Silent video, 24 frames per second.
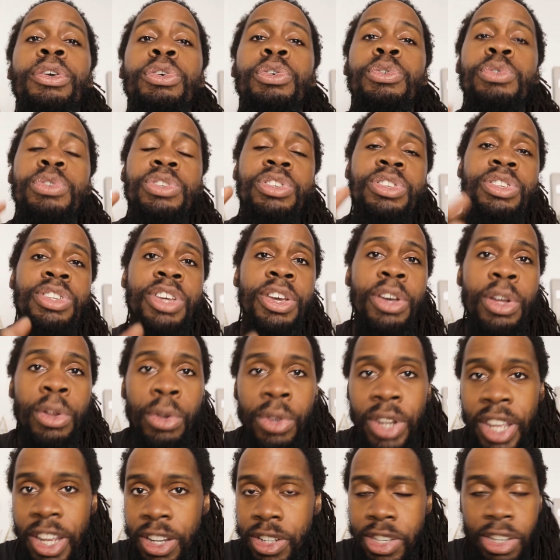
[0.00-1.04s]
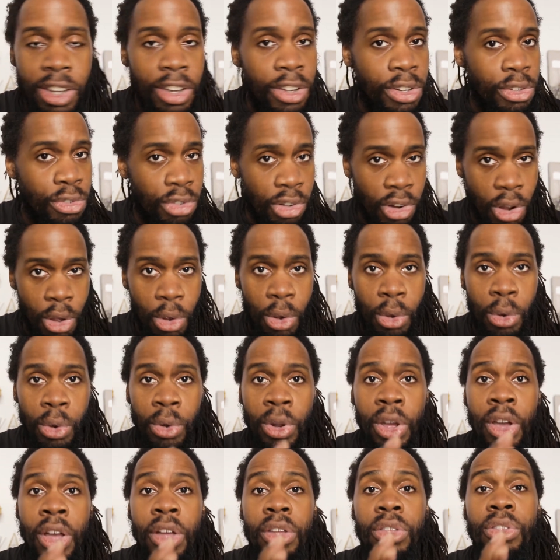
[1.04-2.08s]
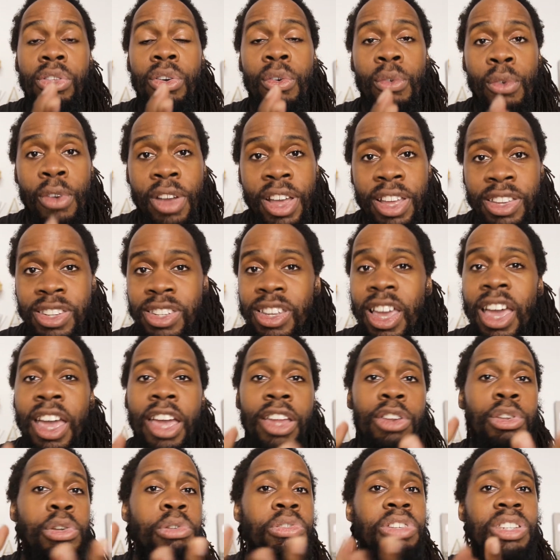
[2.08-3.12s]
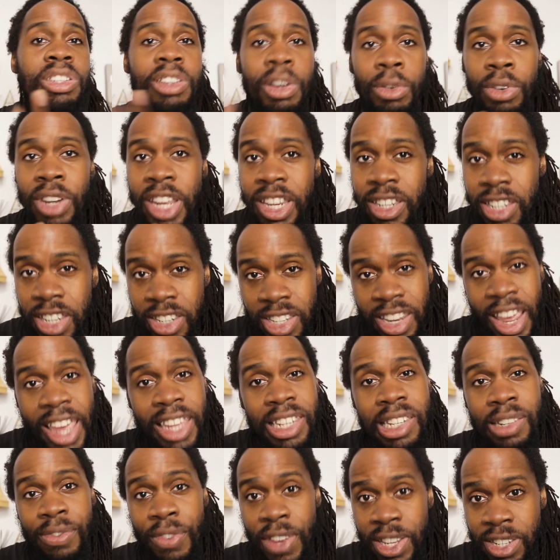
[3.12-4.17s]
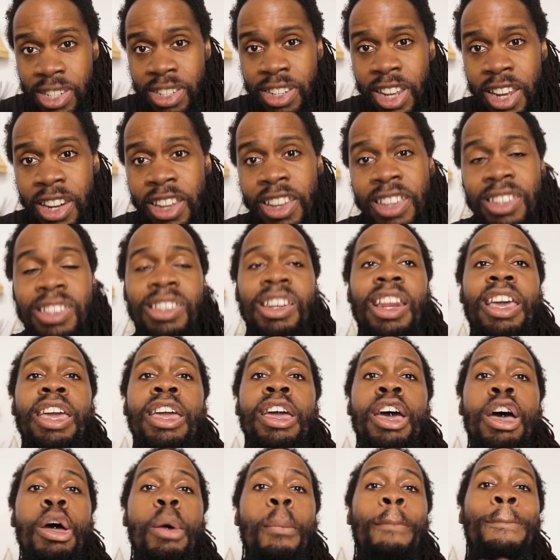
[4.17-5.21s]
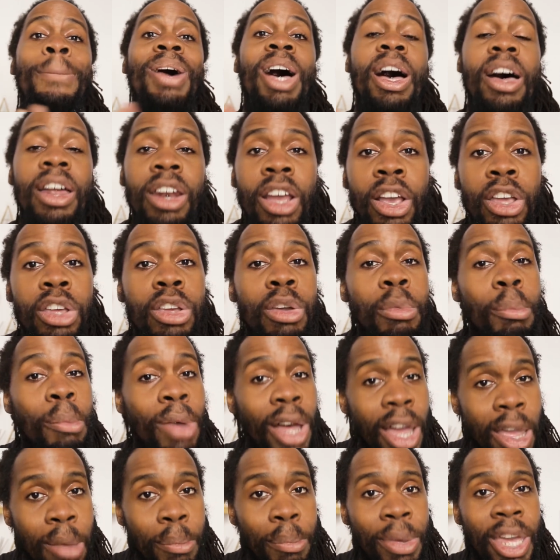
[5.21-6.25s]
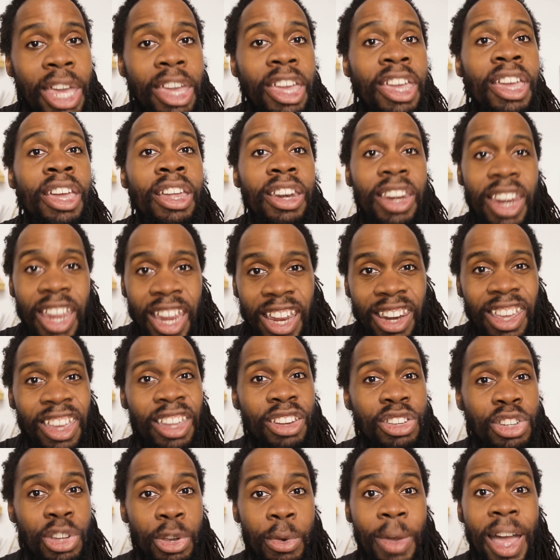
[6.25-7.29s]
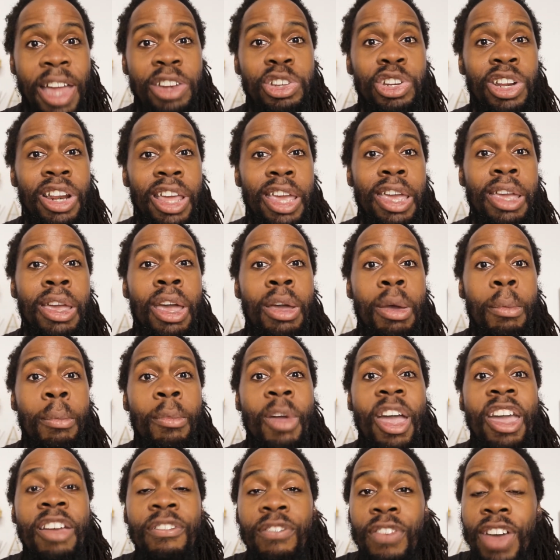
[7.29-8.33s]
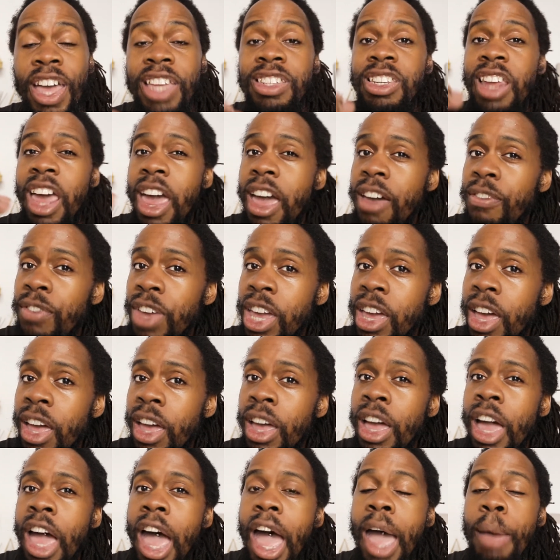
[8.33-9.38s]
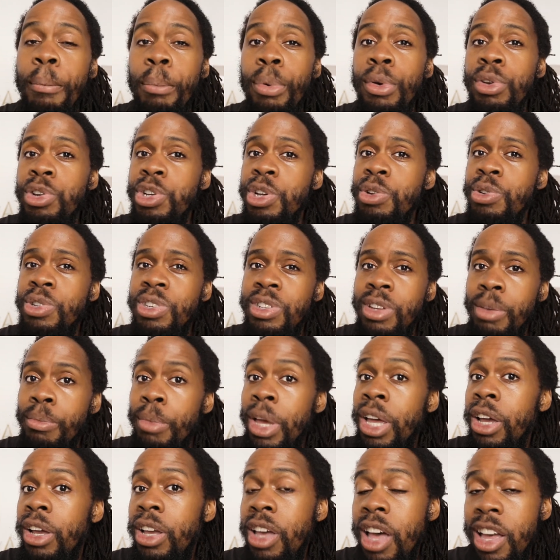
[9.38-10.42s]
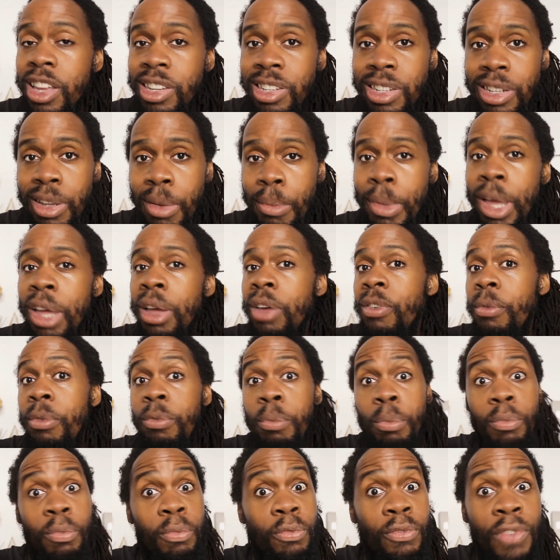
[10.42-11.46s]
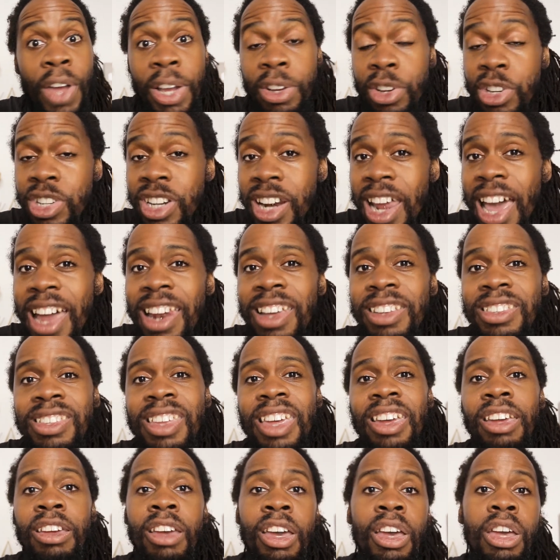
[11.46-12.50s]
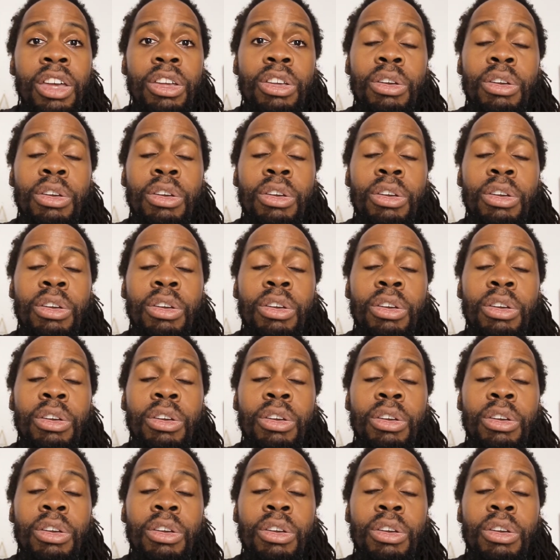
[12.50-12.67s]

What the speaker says: You still need to control the risk and you still need to test fastidiously, but you might be needing to actually invest heavier and produce some custom functionality.